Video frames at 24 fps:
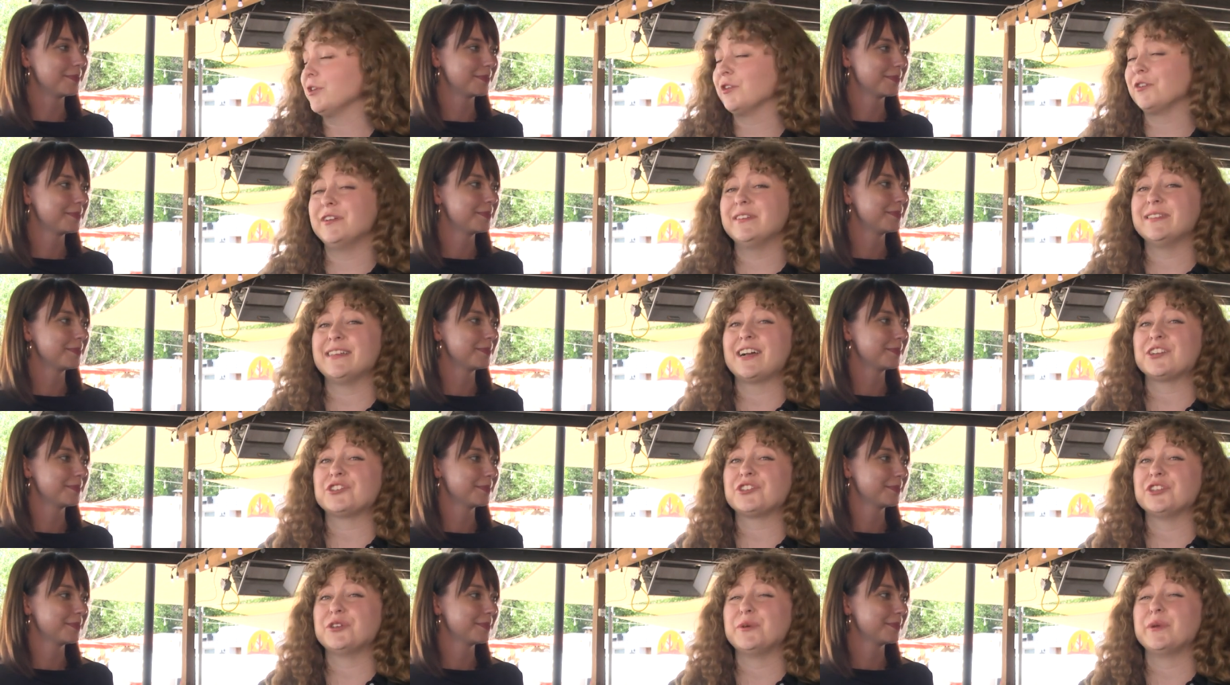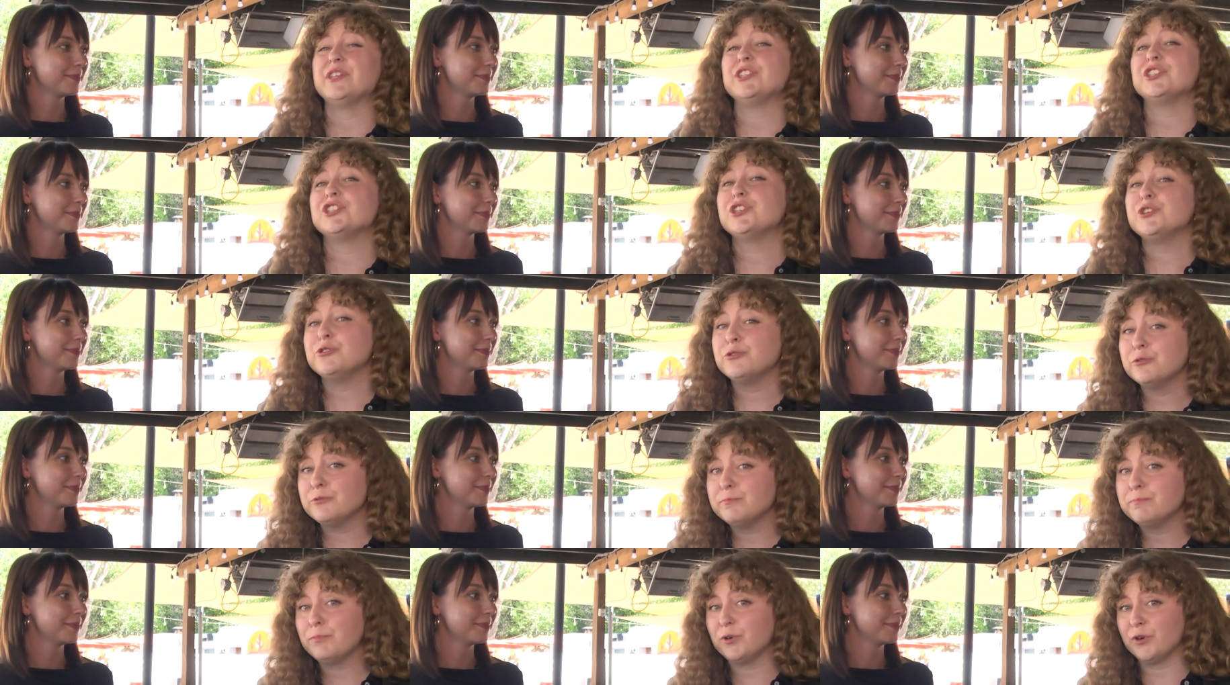Speaker 1: He's actually doing
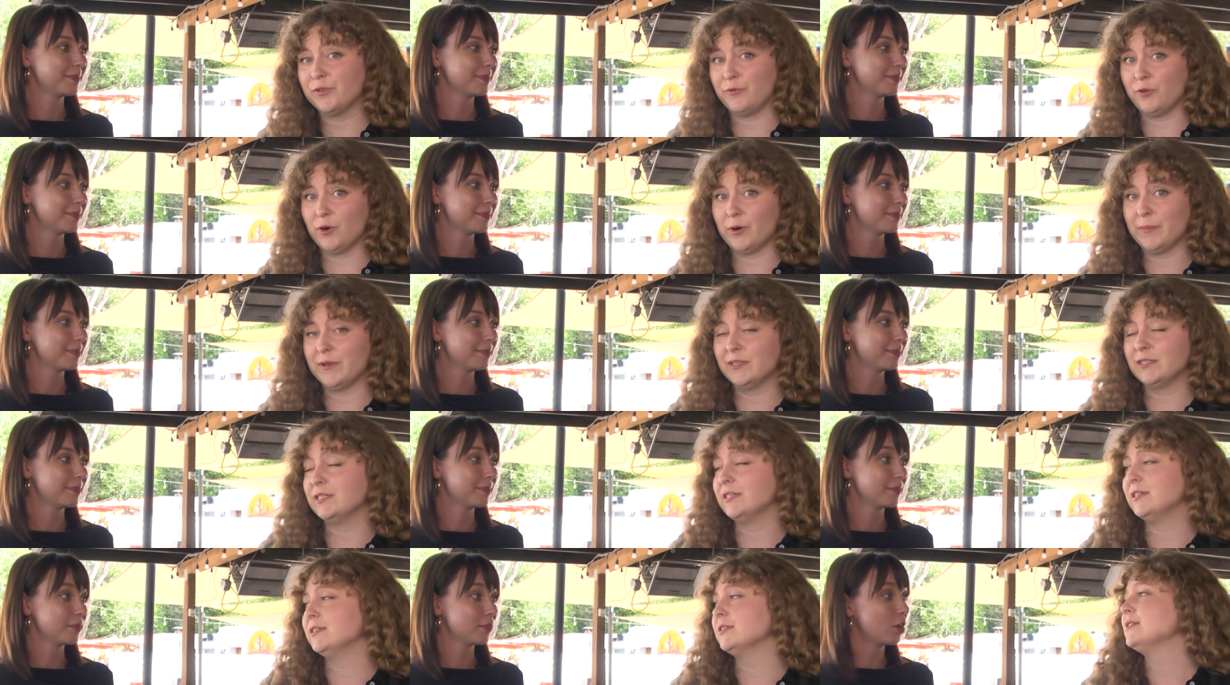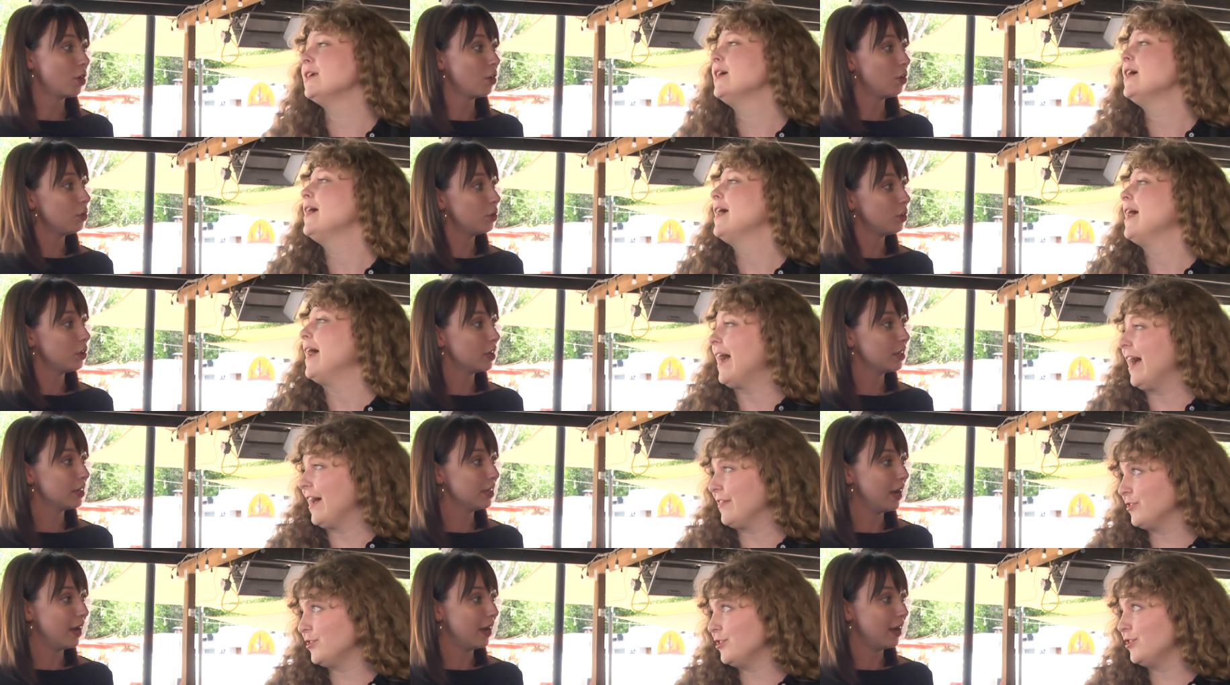two performances oh,
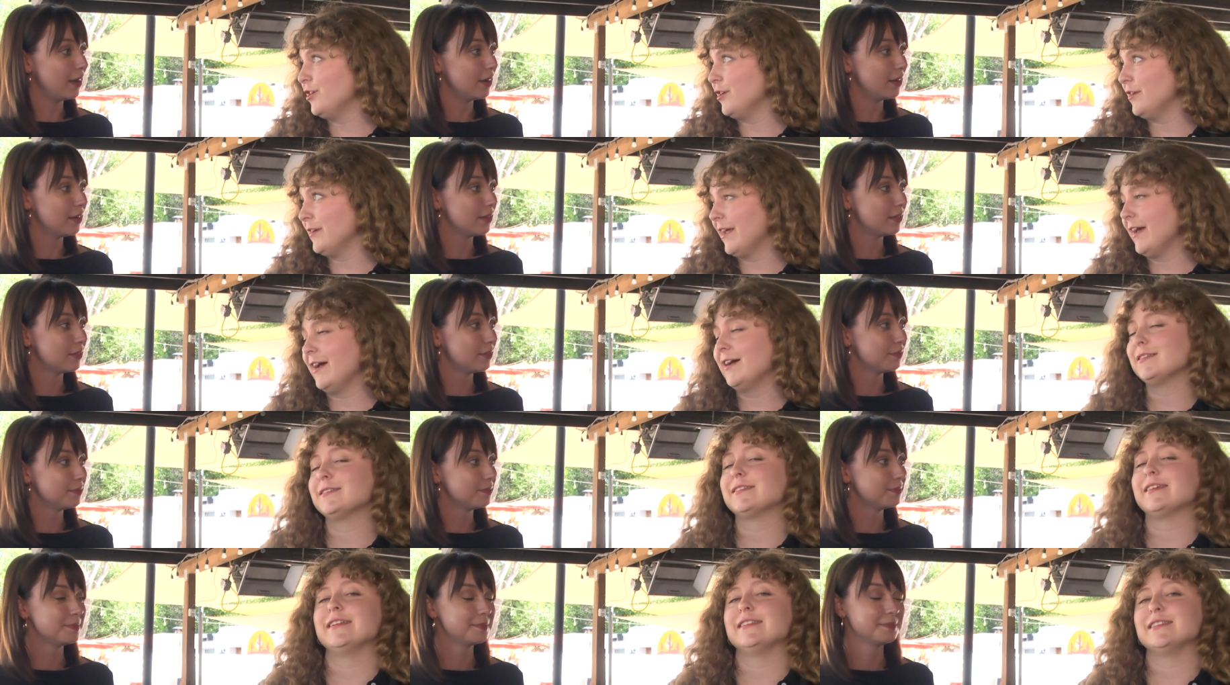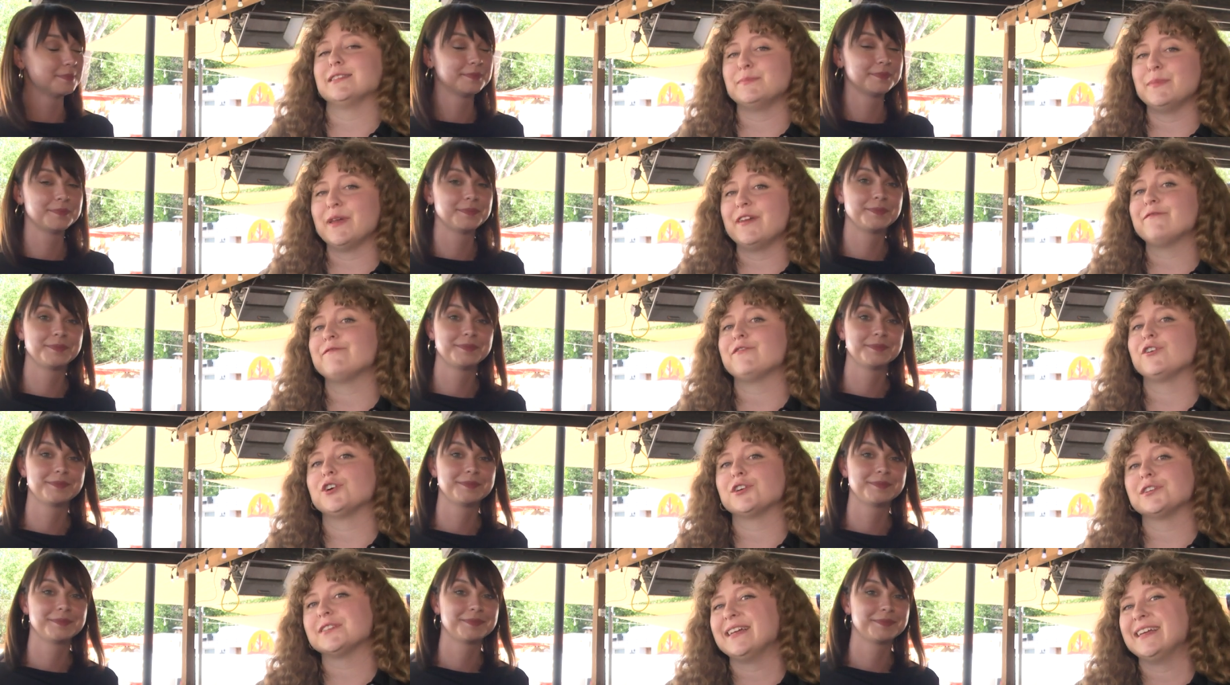at, at the Don Haskins, May
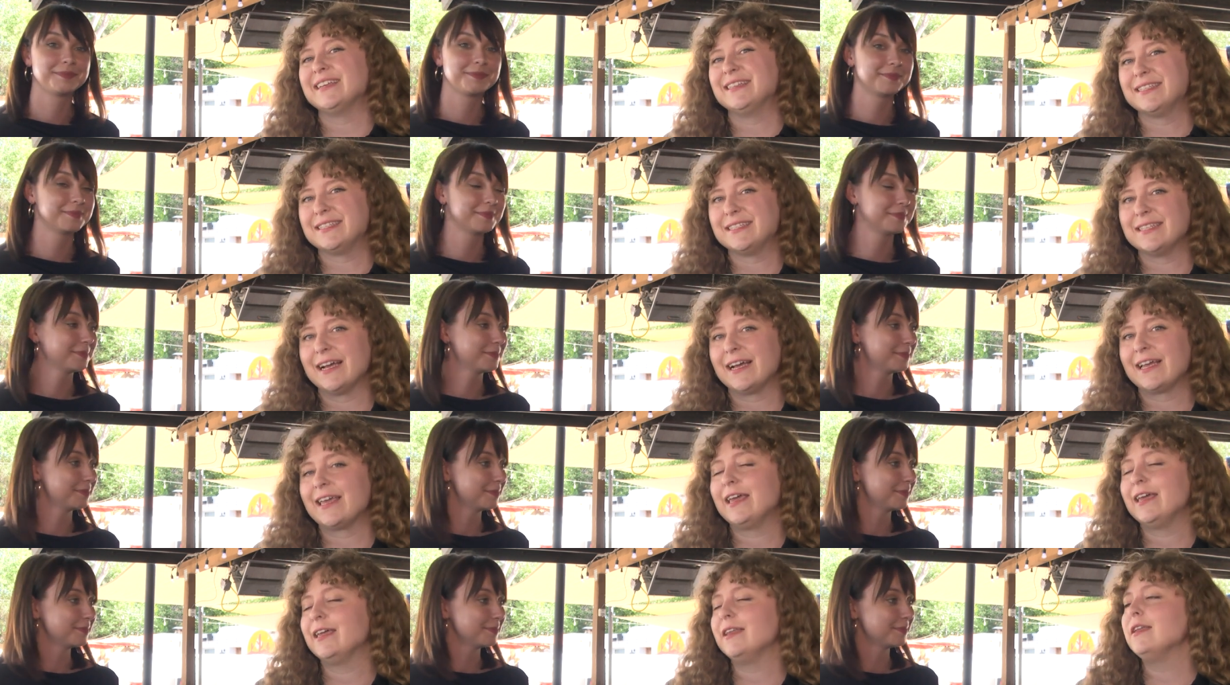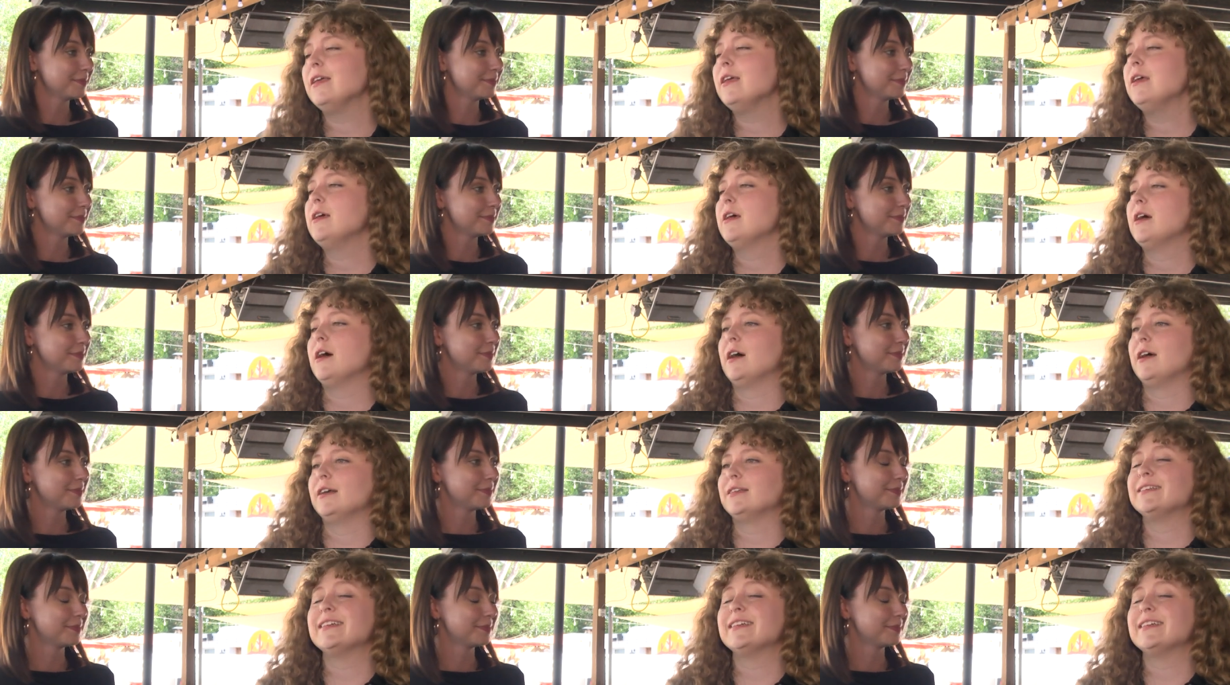1st and 2nd. Uh,